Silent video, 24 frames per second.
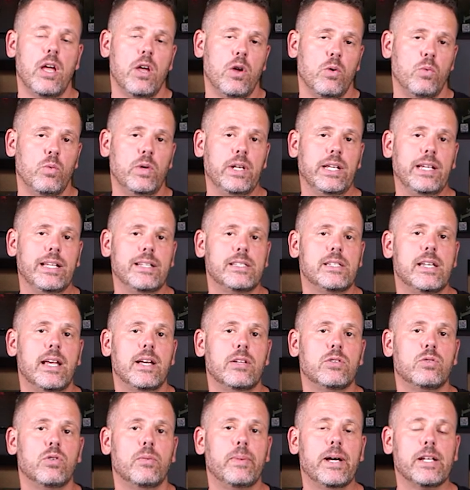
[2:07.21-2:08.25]
When it gets down
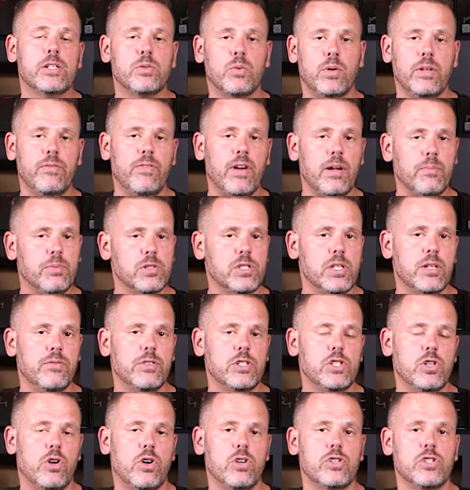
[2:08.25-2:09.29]
to about 25% of a
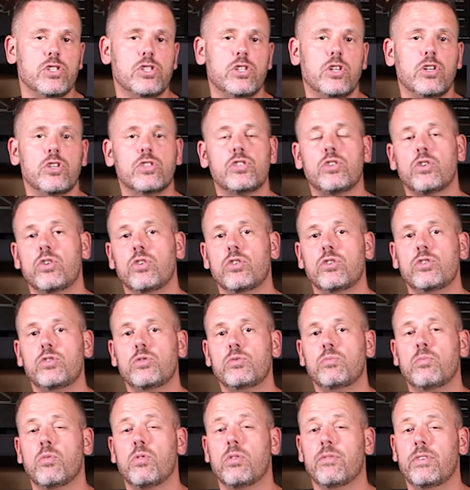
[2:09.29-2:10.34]
charge, it's going to turn to
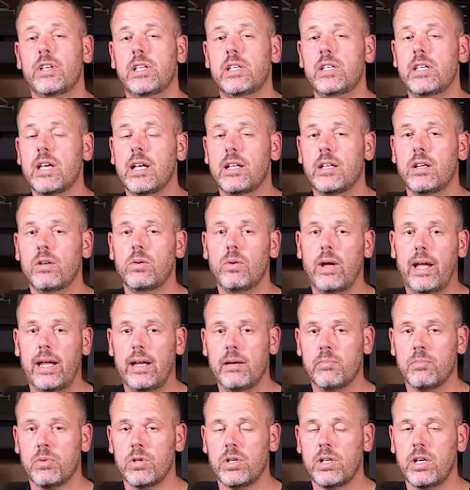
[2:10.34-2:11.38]
more of a yellow
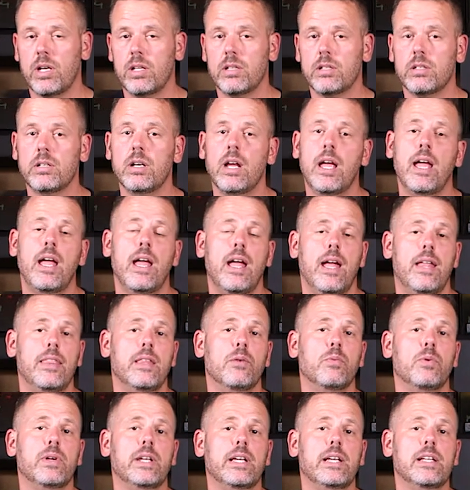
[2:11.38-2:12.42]
amber color. And then
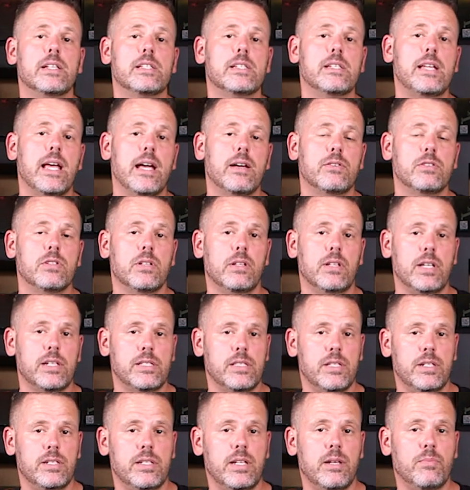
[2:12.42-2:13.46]
when it gets down to less
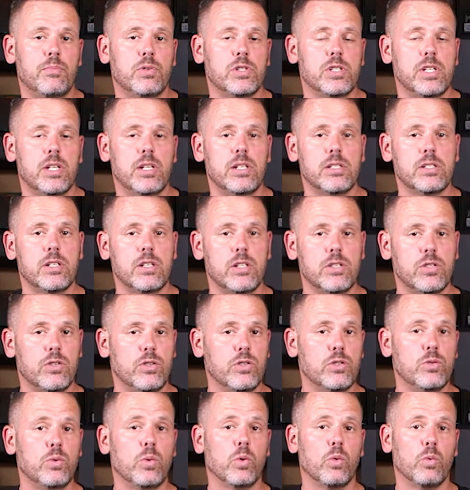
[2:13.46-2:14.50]
than 10%, it's going to turn
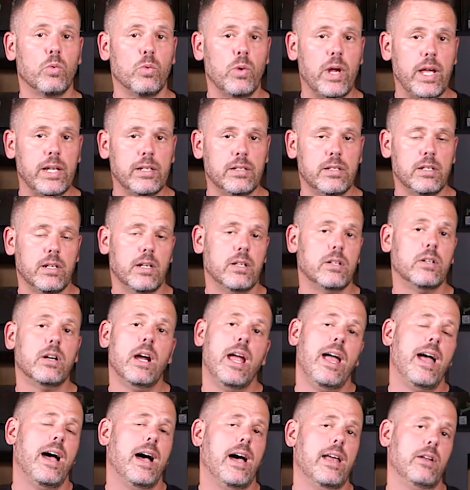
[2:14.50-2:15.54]
to a red color.
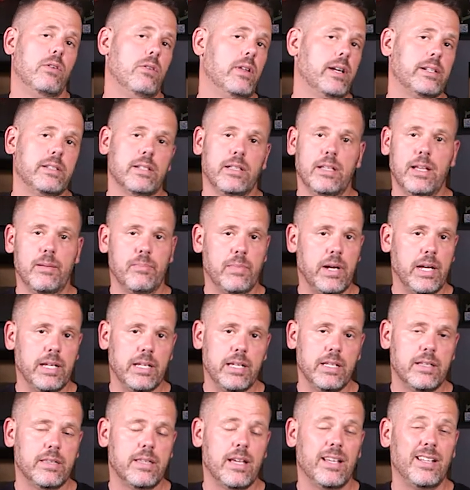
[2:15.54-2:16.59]
I don't like to let mine
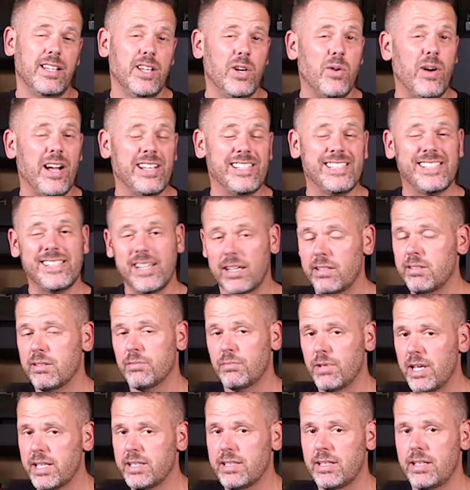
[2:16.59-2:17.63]
get that low. I seldom
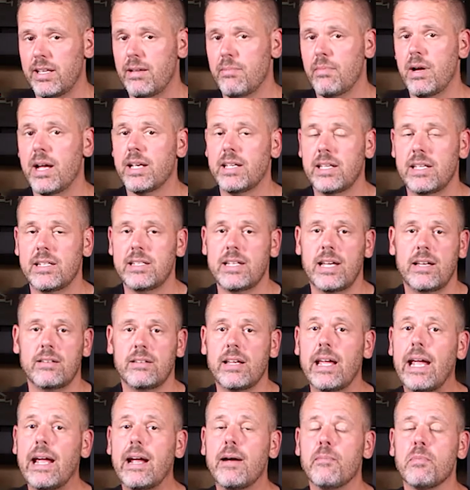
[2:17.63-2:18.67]
like to let mine get down
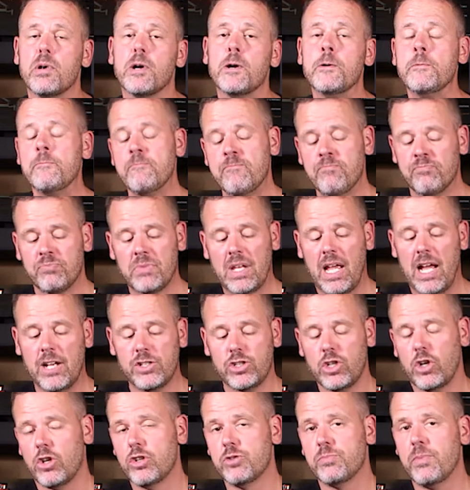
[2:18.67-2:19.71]
to amber. I
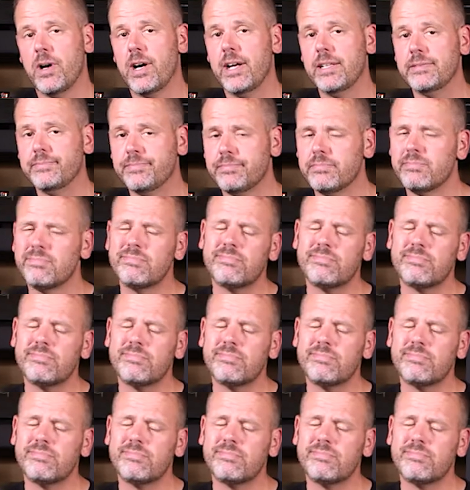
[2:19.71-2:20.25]
charge mine,